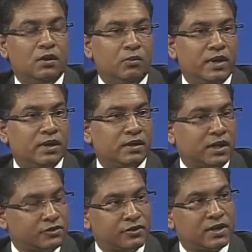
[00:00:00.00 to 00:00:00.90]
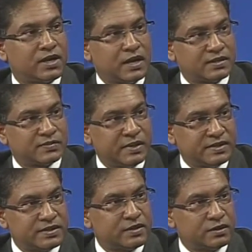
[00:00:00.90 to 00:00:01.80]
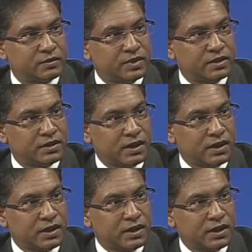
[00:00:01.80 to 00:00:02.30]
We are a natural gas-based economy,